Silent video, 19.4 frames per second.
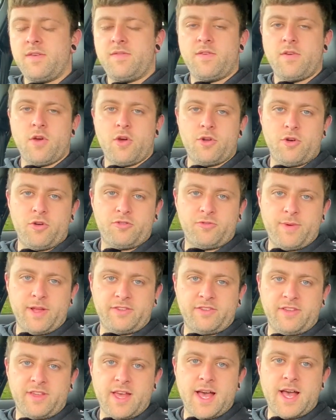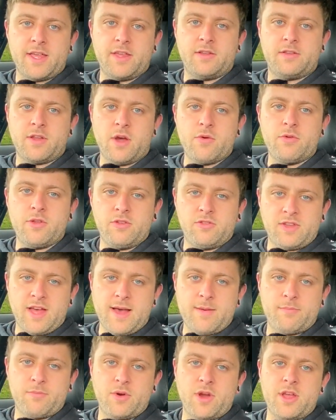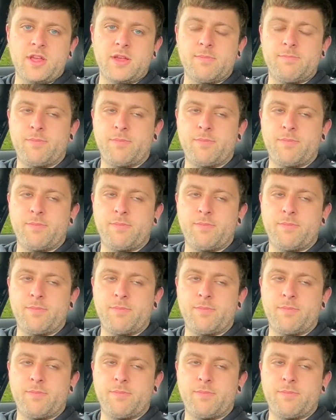you've got an automatic car, you don't use a handbrake,